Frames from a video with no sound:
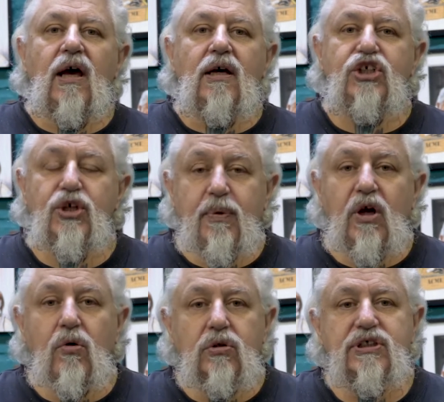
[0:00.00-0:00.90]
shipping
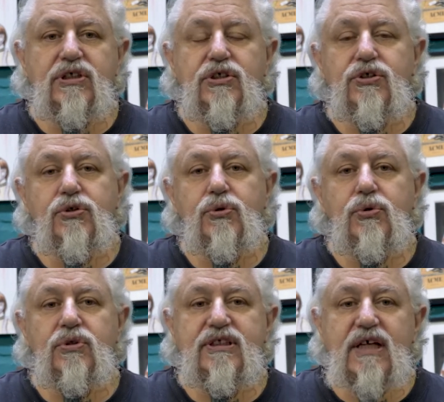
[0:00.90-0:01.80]
horses
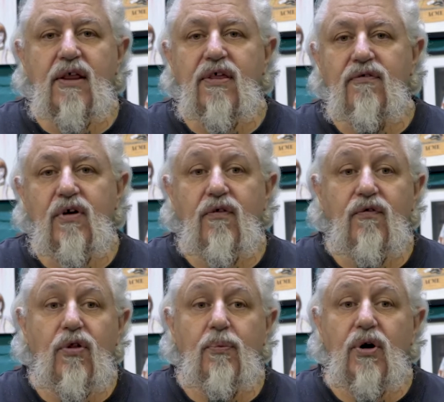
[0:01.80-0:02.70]
to South Africa
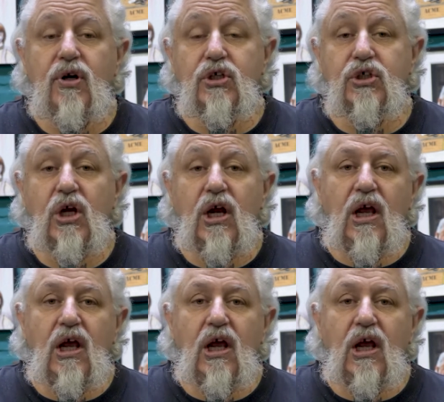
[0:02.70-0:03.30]
for the British